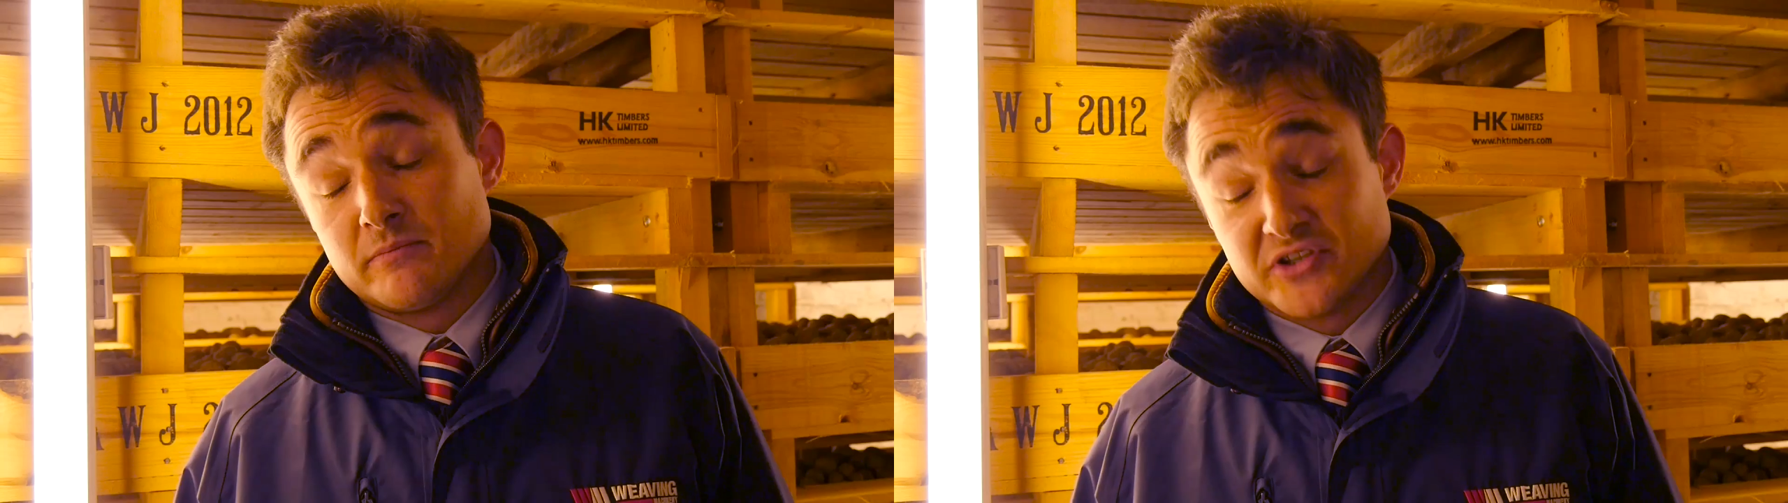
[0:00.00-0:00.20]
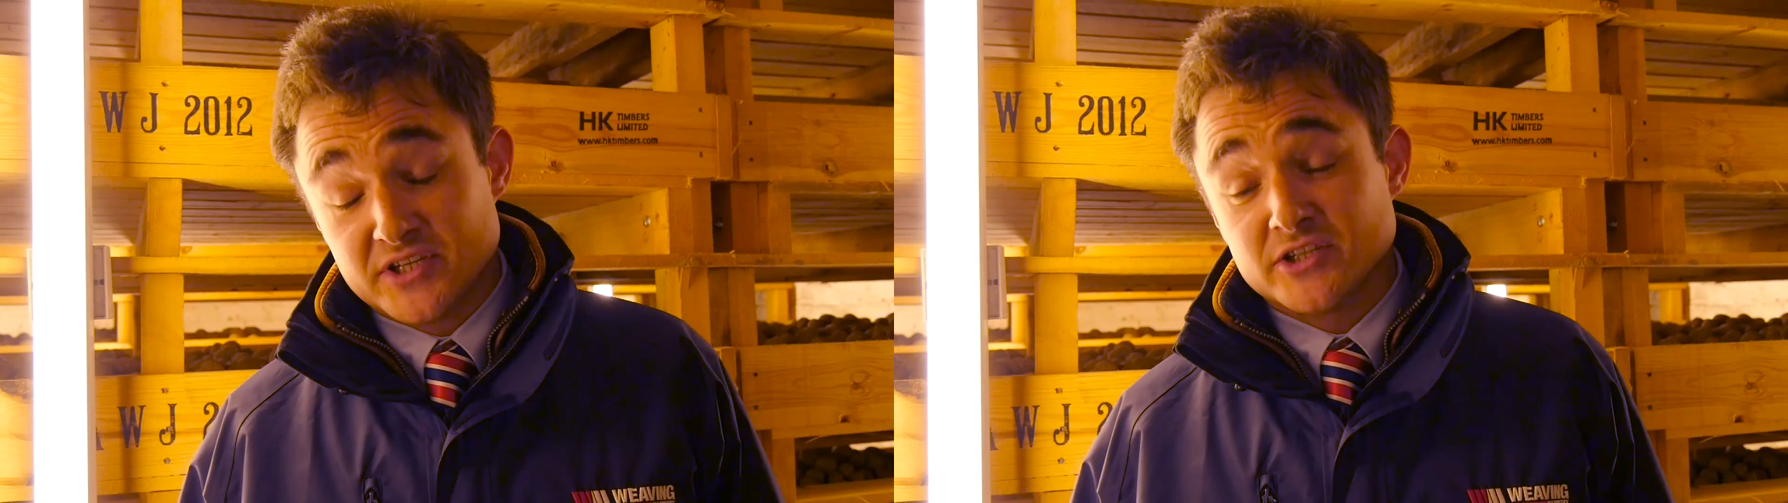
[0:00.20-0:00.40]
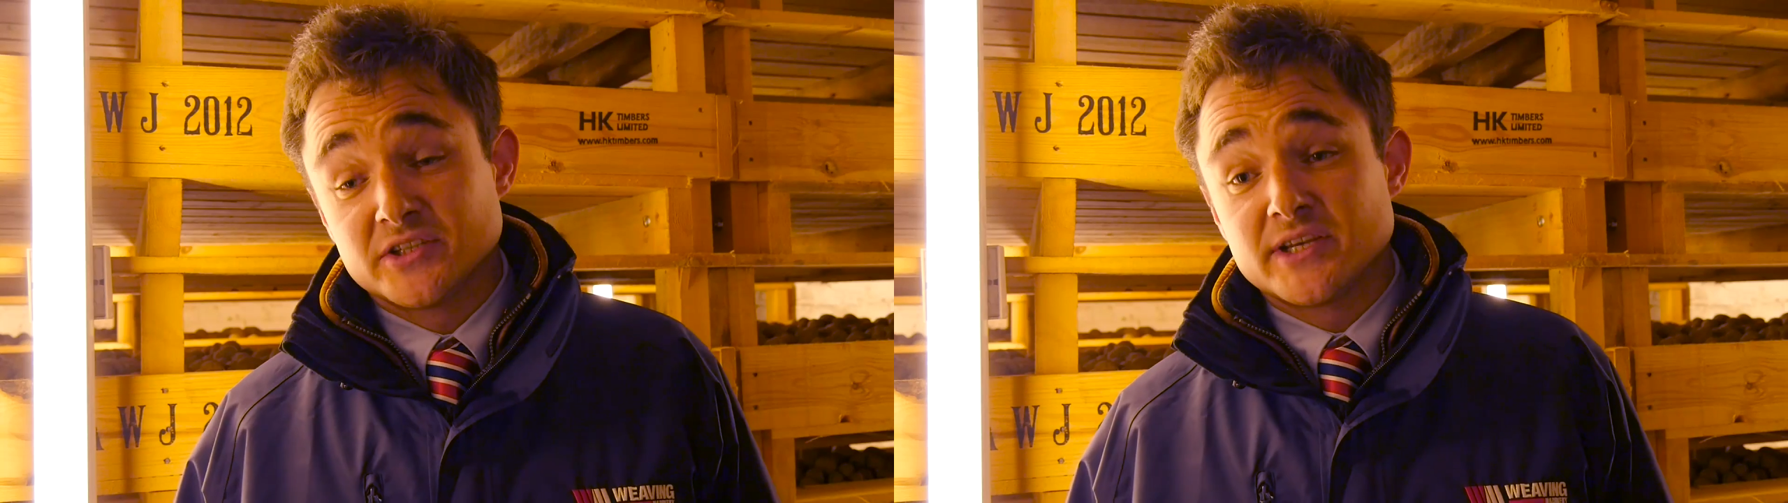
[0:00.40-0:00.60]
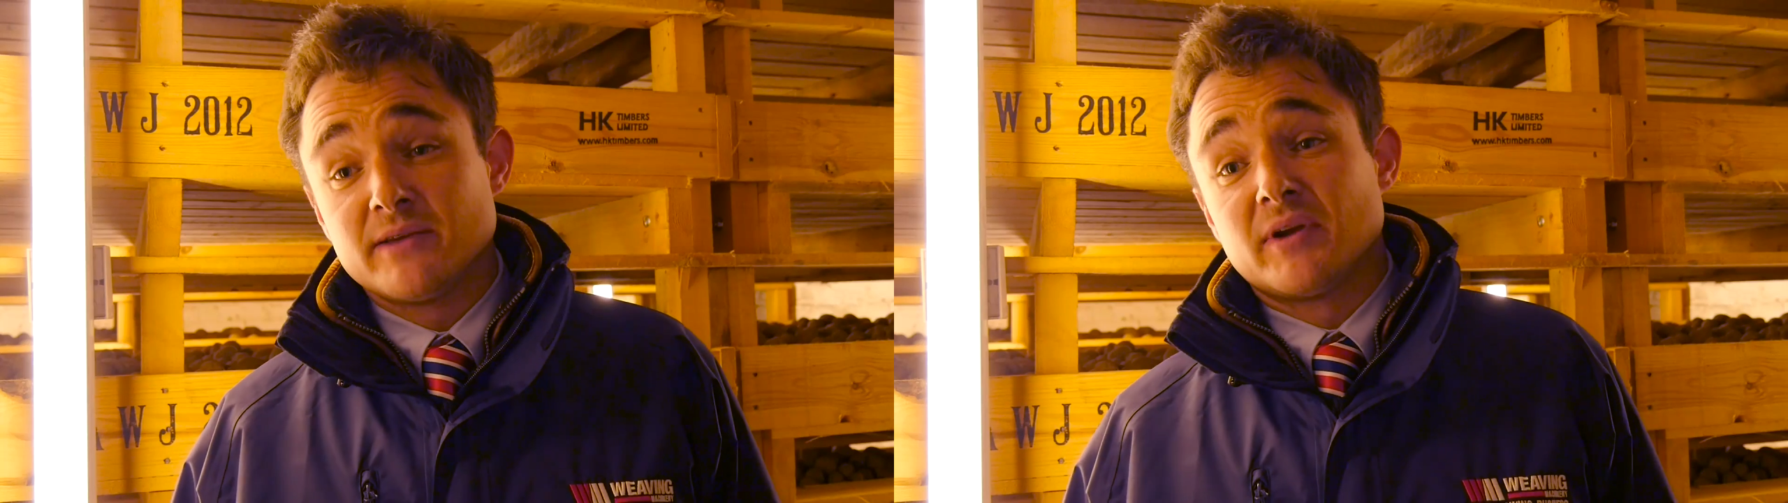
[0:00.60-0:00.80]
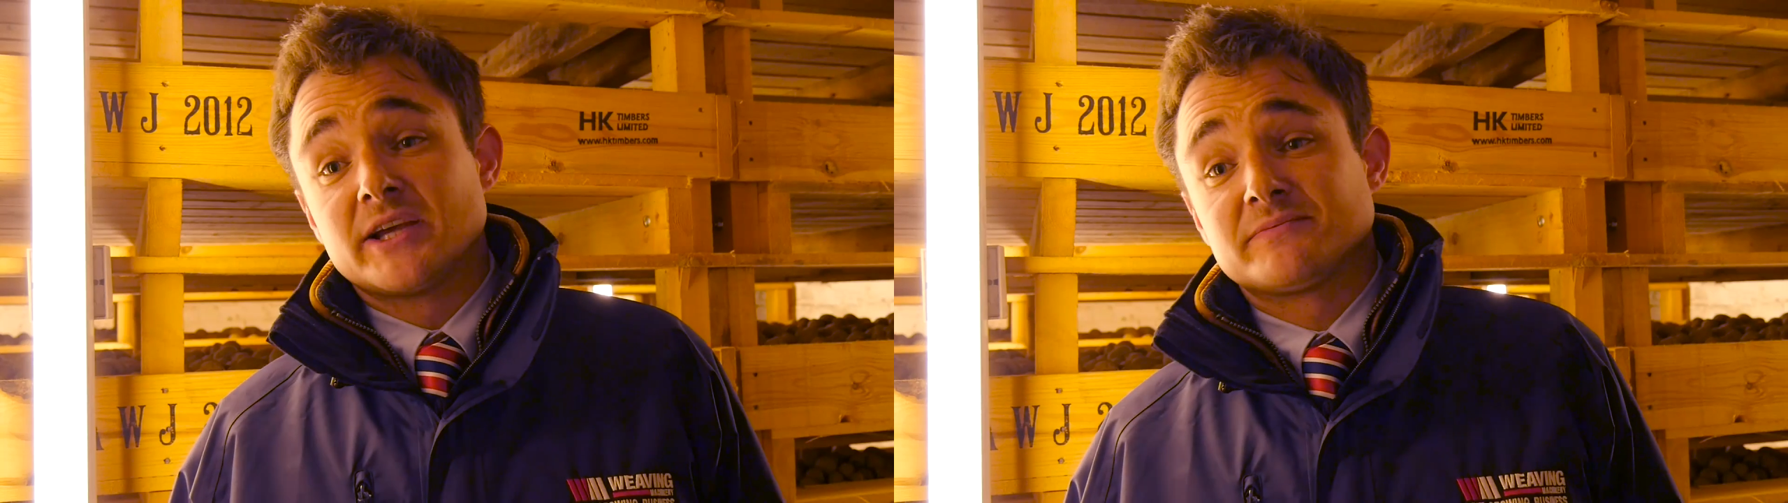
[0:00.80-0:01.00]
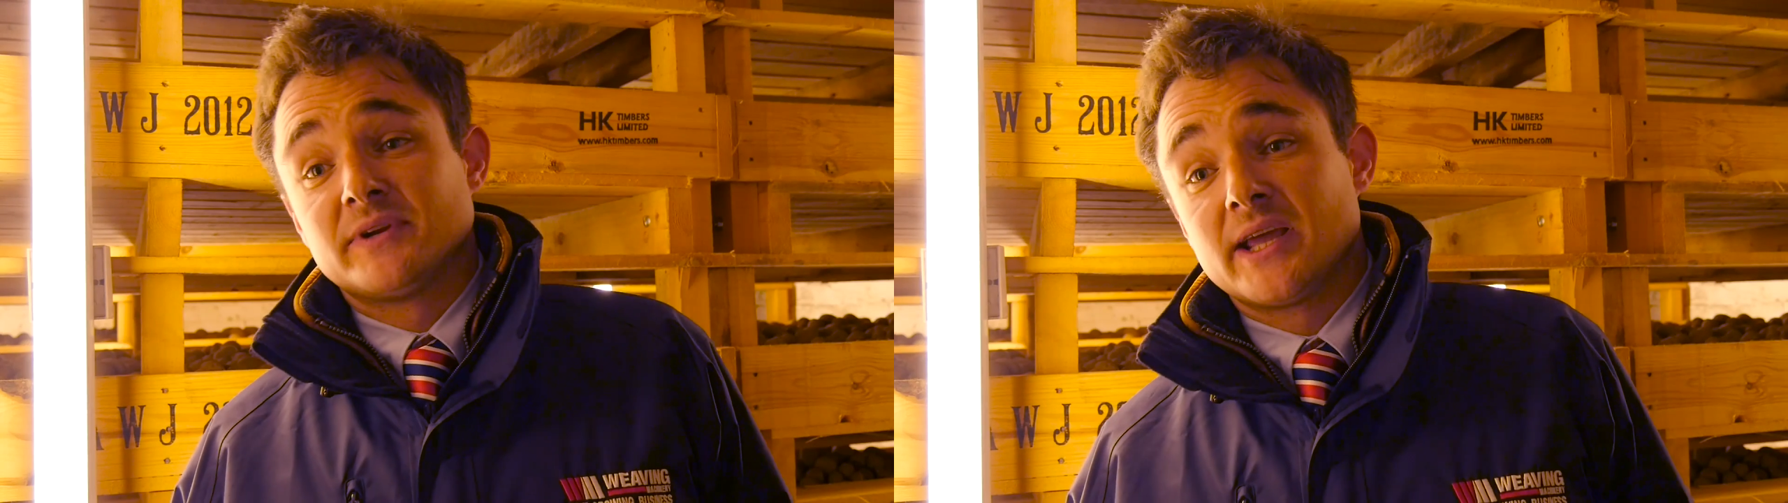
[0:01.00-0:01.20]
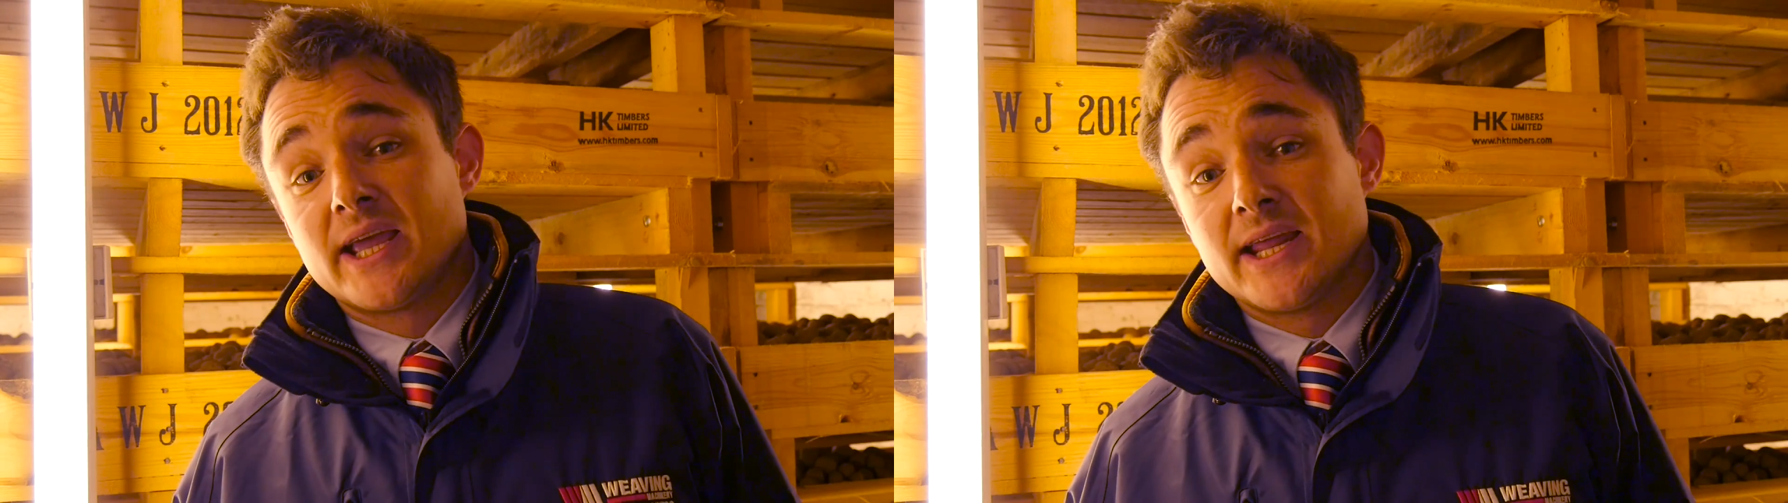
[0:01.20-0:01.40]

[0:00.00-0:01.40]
Precision seed placement